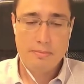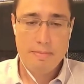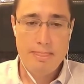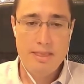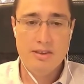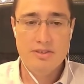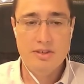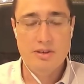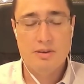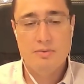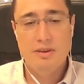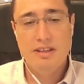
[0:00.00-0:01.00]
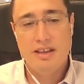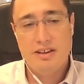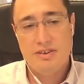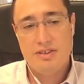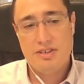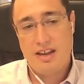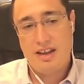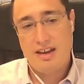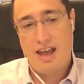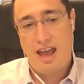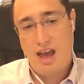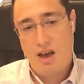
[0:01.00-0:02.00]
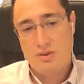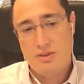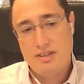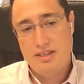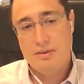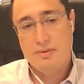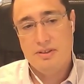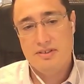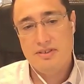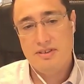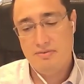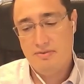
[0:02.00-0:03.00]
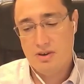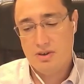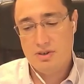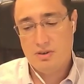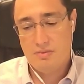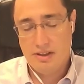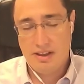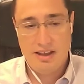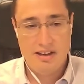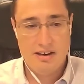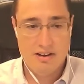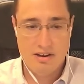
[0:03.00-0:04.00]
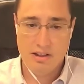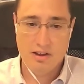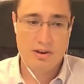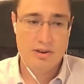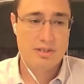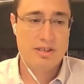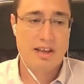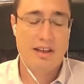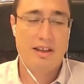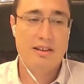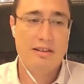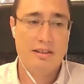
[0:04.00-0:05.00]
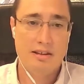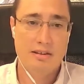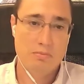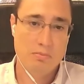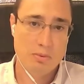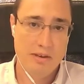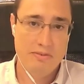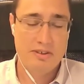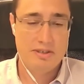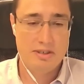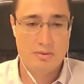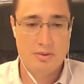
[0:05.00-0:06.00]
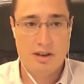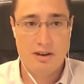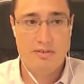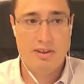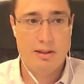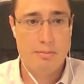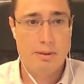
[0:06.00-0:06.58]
So you can really understand how sequence and function relate on a large scale that previously was unavailable.